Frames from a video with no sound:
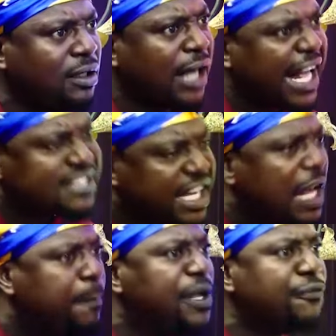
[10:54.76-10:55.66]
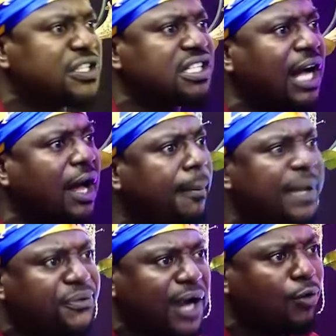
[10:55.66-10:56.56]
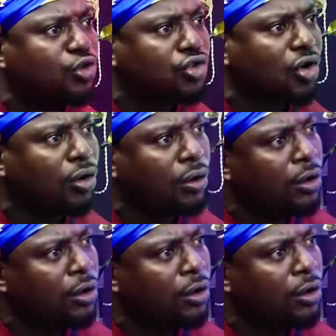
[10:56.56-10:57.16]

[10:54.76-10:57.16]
and send a pure physical. Me try and draw